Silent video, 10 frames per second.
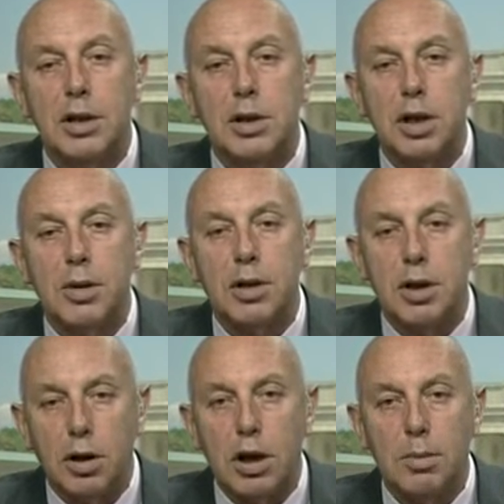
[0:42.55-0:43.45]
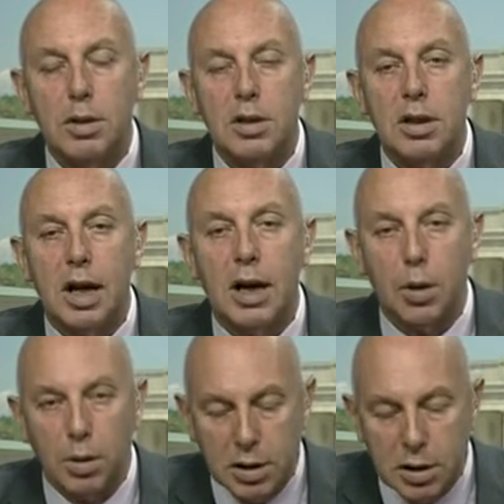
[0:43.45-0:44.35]
So the document,
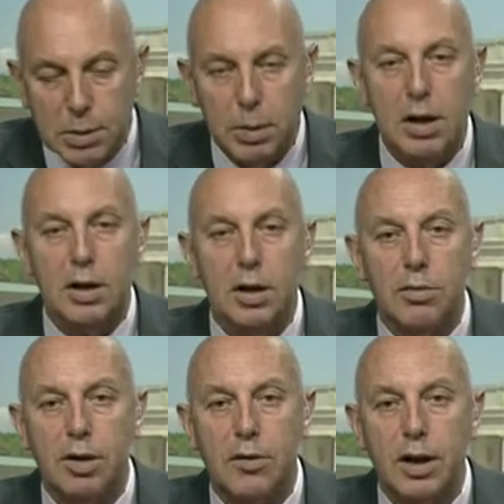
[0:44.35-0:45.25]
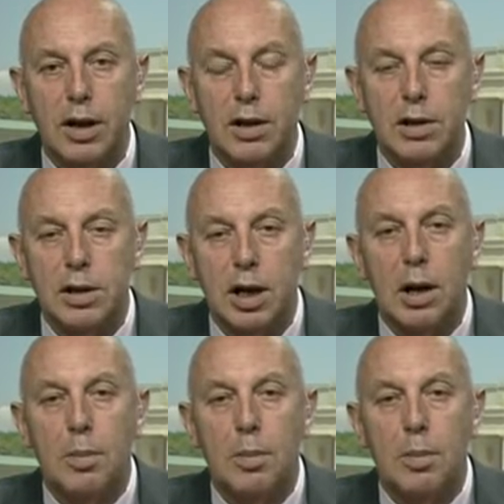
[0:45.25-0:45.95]
according to Spiegel, reveals